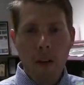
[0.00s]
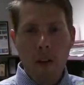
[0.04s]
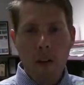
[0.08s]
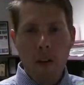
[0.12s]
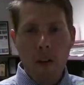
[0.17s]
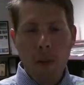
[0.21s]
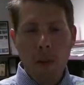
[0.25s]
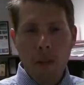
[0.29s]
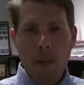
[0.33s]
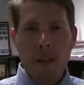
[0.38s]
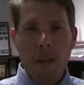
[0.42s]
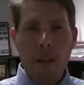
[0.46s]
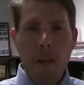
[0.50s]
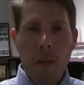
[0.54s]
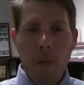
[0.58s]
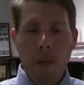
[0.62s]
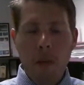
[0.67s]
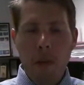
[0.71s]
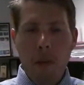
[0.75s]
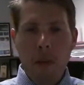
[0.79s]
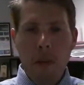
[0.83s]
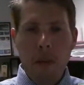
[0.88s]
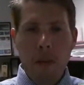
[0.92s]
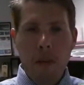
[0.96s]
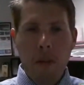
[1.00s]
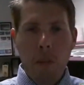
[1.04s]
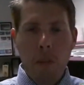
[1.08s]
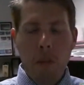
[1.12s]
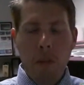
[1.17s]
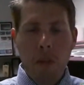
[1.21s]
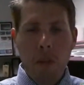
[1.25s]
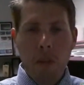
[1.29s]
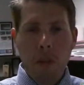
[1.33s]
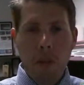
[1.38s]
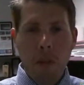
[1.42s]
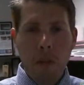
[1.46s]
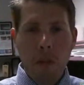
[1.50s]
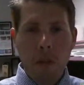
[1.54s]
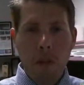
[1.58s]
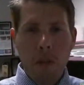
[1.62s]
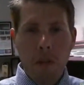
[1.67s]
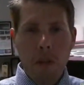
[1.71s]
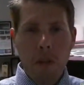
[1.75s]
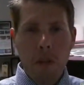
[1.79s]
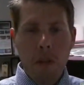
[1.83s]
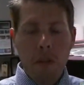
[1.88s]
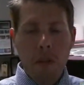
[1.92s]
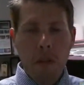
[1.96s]
mix it in with some of the
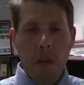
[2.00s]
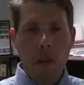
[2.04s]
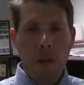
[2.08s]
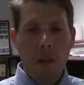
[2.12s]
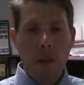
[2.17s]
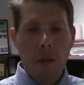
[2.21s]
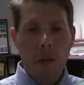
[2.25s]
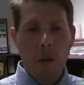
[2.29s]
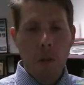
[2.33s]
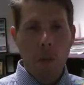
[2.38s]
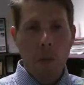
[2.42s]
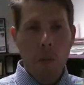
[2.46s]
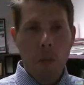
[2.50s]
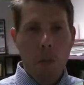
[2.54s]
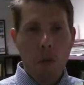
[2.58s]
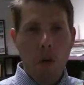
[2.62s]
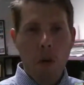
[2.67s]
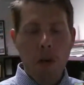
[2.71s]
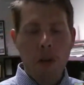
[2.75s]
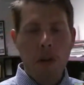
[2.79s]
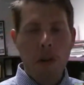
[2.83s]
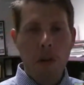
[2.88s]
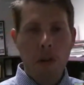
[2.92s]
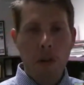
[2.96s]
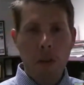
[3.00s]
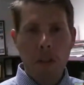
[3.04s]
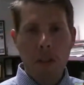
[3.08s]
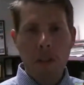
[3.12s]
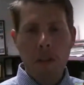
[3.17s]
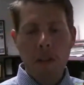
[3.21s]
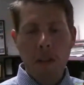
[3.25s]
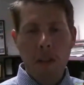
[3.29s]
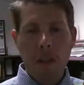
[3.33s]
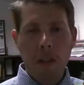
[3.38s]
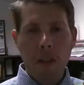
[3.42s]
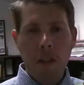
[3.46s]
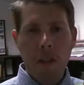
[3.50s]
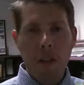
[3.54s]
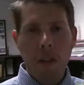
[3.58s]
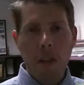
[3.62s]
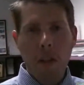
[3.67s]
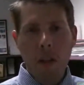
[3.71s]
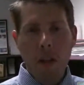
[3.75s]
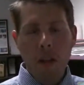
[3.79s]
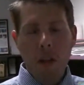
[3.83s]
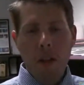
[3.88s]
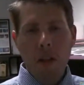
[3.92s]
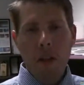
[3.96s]
either moisture that's
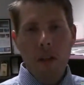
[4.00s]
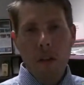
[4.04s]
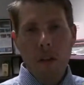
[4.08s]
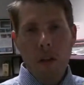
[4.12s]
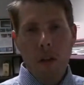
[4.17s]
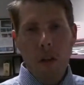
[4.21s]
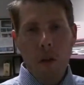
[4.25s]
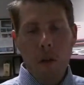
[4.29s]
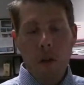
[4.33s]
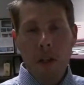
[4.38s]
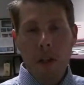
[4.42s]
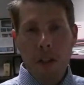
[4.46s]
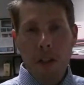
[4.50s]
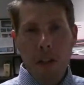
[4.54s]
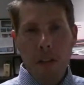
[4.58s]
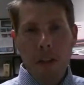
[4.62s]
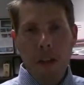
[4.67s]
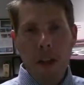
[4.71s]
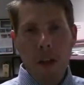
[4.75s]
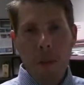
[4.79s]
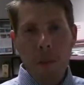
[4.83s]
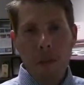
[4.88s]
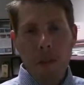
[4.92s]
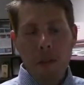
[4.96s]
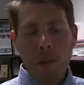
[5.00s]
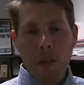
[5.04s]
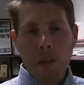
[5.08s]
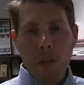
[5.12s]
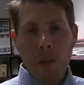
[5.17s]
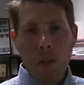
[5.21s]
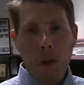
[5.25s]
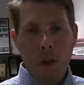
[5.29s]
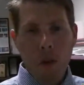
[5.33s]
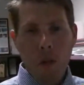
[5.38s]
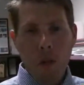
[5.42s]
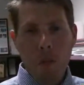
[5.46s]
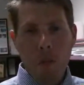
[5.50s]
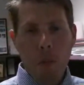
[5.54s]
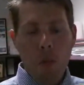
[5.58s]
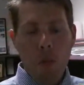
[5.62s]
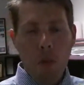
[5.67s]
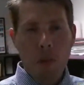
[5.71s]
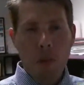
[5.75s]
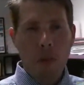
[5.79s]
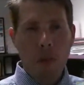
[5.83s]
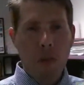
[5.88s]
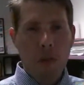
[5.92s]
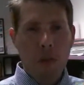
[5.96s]
already in the atmosphere or
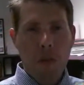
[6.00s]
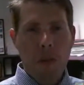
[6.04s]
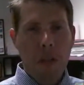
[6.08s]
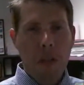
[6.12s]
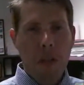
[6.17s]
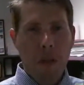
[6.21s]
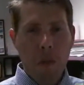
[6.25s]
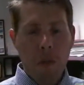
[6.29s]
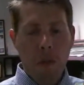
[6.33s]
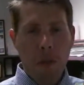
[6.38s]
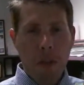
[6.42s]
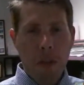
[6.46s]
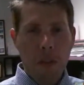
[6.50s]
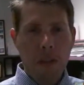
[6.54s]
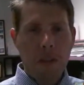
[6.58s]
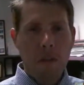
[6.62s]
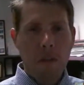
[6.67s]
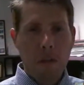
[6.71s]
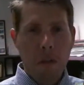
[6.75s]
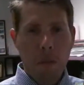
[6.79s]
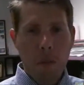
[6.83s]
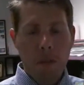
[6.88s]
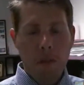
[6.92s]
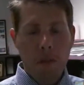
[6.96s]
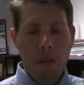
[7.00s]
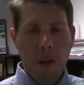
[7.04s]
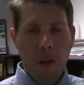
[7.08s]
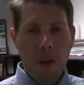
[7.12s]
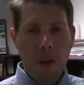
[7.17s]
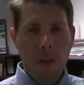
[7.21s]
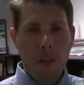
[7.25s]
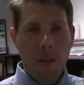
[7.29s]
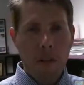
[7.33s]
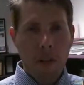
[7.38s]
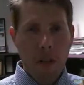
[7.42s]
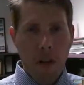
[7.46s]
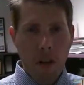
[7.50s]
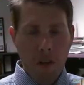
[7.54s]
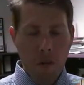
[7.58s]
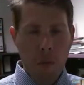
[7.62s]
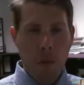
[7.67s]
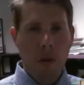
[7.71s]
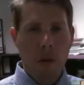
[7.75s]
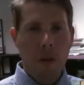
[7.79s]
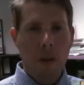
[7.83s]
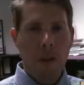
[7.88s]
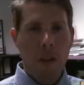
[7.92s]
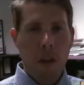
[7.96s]
moisture that's being released from the fire itself,
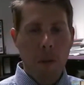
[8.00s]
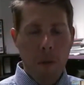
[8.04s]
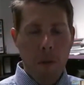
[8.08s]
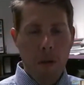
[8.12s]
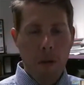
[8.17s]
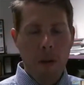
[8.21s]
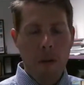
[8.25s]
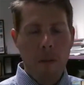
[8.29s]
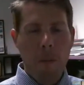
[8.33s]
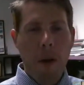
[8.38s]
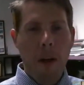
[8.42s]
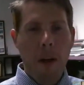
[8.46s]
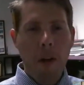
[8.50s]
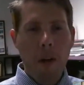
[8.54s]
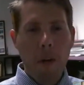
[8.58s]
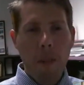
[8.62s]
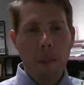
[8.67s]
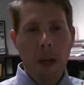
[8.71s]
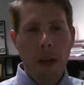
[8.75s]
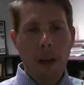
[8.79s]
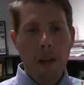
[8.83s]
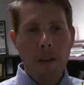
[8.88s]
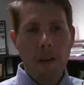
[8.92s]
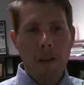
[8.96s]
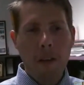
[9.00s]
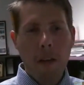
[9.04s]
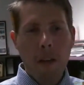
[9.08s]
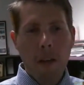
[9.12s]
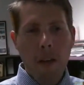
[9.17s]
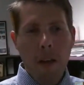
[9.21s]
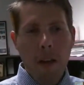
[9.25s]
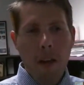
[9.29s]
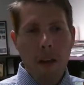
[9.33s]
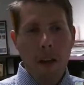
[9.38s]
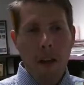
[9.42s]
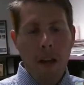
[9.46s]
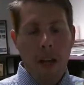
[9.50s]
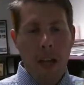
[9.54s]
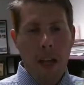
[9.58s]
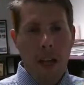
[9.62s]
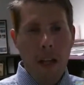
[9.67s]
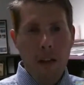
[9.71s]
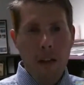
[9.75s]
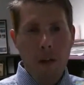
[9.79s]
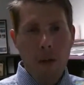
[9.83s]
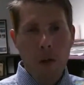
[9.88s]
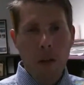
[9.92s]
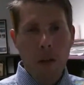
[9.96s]
burning up all the biomass, and
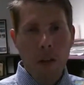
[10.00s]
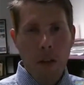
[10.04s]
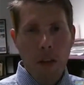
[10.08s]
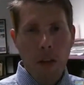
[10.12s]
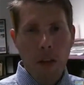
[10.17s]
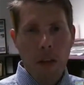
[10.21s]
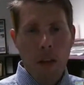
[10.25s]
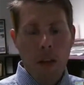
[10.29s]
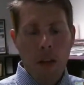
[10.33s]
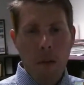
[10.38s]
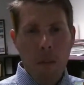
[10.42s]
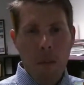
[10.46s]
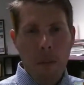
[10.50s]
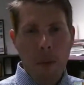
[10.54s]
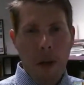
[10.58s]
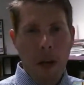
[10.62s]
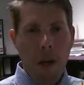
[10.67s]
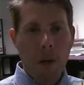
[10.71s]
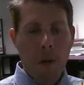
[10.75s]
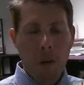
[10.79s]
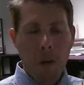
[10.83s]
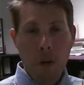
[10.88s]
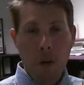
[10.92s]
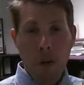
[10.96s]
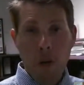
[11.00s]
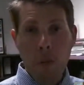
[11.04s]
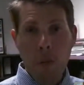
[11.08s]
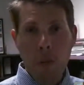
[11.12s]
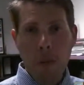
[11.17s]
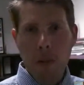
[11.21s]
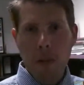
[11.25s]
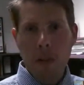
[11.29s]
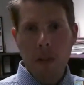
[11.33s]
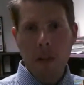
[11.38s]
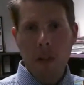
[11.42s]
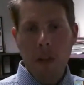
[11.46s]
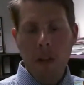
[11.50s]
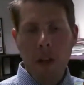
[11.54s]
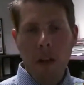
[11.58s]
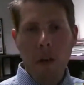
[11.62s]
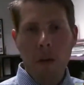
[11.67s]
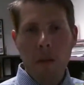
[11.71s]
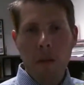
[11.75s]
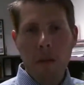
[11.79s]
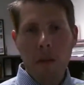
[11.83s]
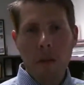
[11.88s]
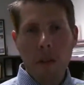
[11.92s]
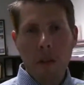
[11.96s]
you can get pyrocumulus
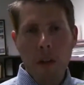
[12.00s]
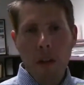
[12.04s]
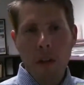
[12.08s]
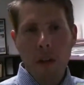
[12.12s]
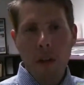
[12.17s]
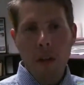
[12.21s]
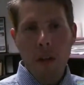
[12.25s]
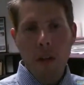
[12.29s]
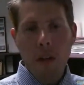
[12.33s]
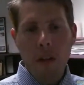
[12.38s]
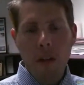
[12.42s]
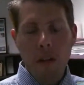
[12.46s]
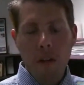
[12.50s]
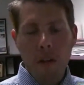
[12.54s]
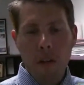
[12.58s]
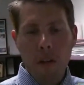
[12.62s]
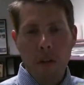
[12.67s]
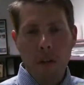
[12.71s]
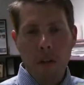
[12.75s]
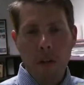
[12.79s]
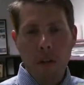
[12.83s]
clouds. They're